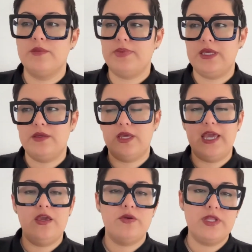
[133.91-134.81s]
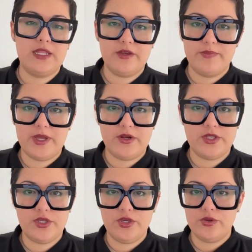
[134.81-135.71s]
being angry that they're better
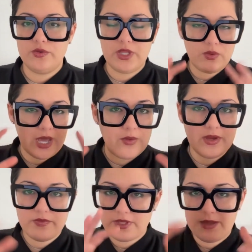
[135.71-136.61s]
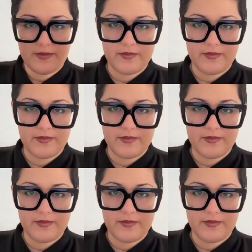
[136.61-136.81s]
than you, like however that